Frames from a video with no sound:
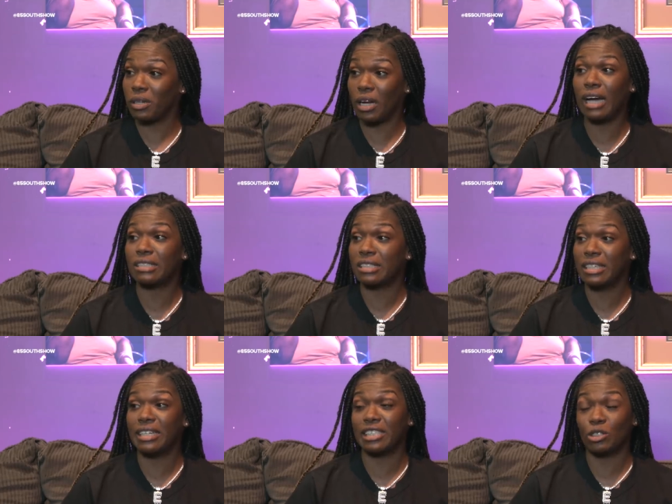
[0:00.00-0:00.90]
But yeah, I
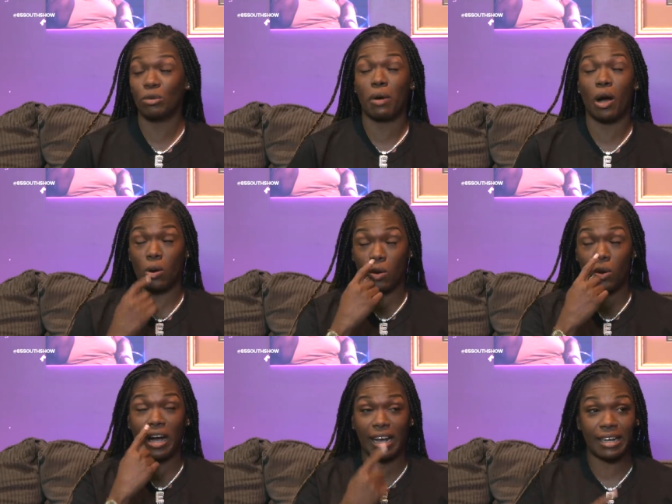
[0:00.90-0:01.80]
seen that shit with my
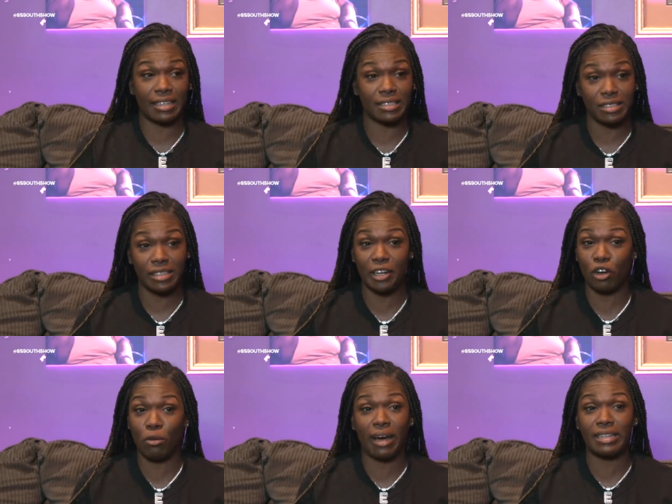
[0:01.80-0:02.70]
own eyes. Can't
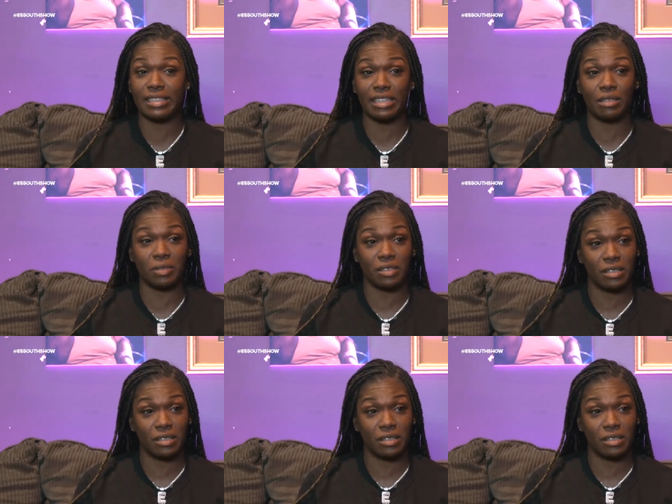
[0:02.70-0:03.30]
nobody I tell mean, me.